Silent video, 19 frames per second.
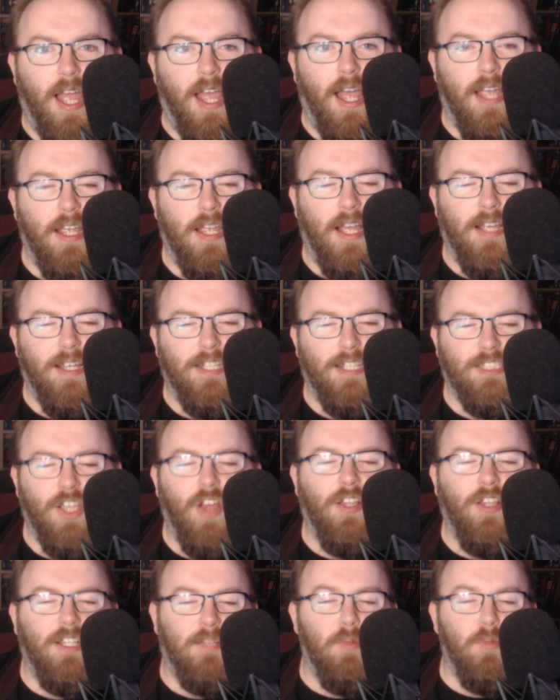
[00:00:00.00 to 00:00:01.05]
it's
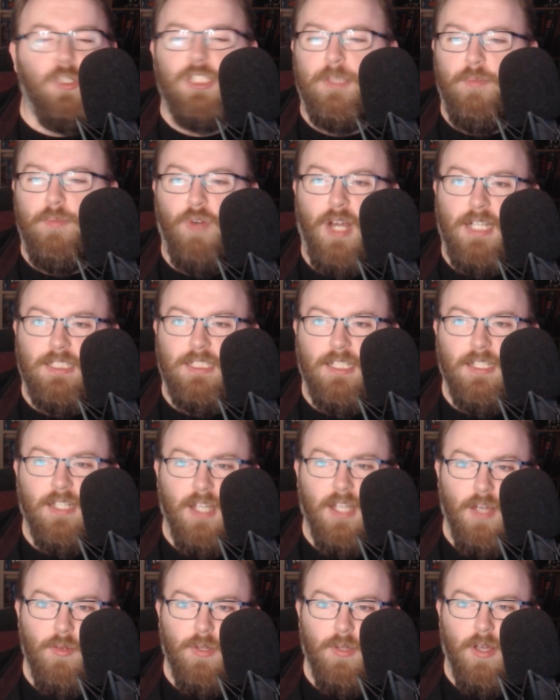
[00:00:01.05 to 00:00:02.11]
not like the most surprising
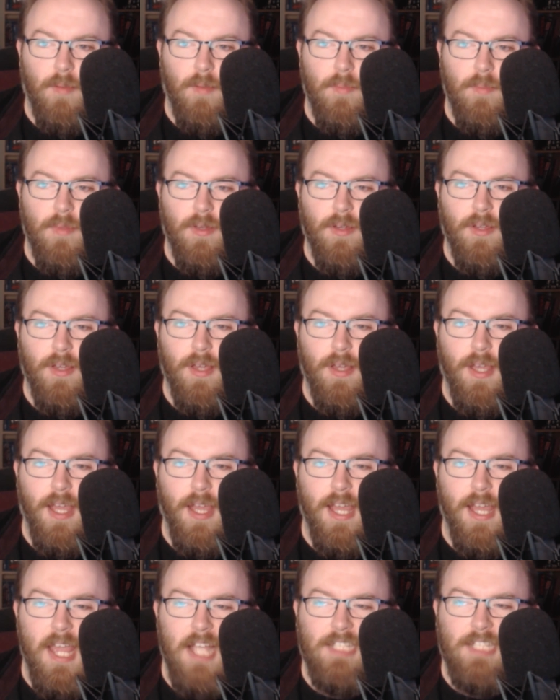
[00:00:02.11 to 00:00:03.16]
outcome,
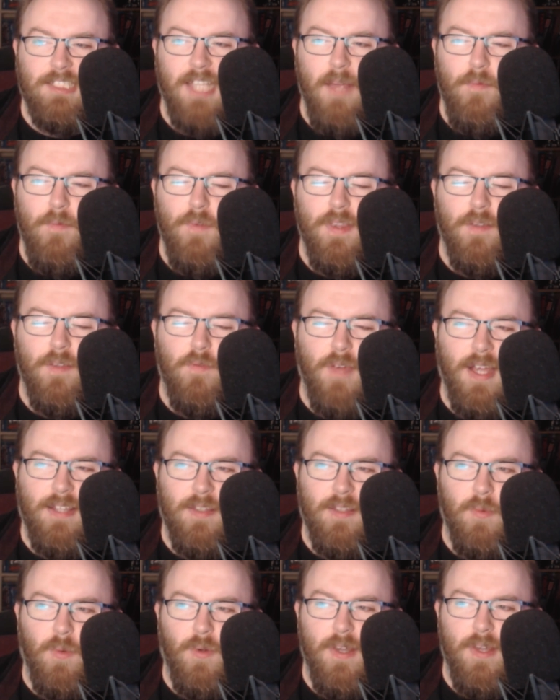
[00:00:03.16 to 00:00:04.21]
except for the fact
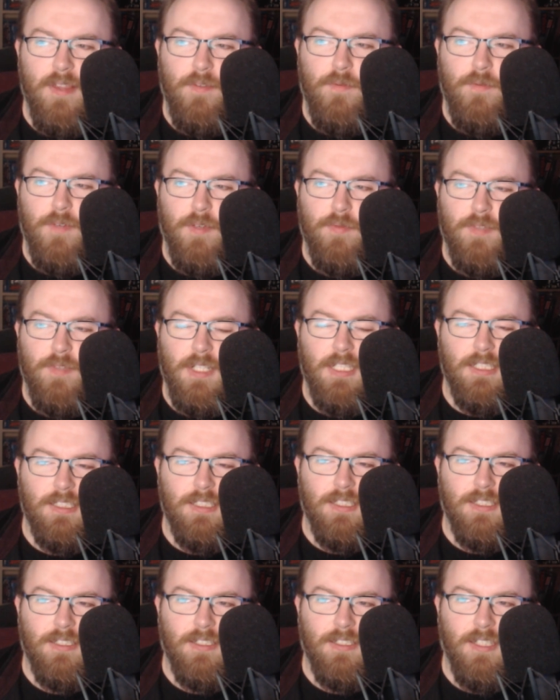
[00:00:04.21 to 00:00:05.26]
that we're in the
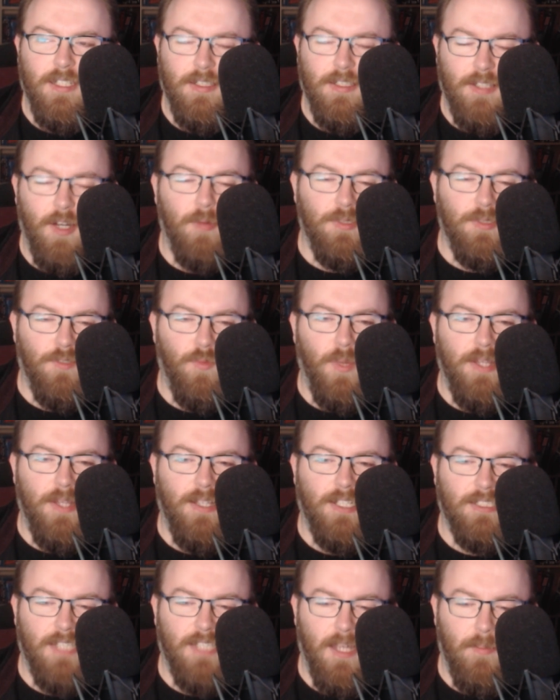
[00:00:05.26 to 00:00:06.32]
50s in terms of when
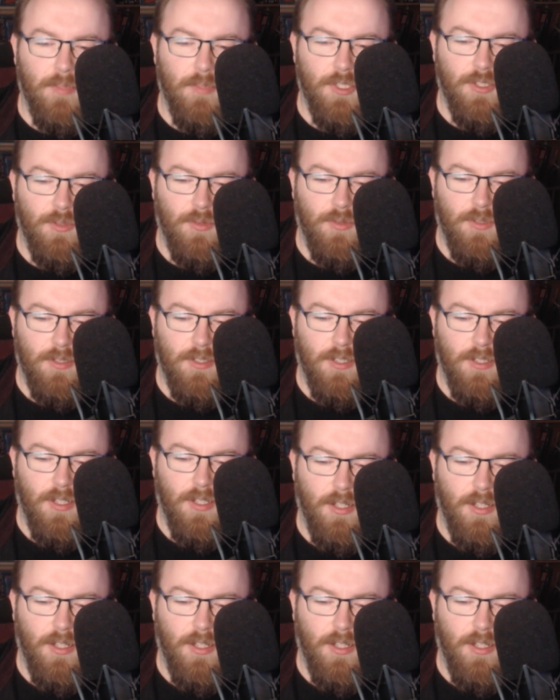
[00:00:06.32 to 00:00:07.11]
this episode...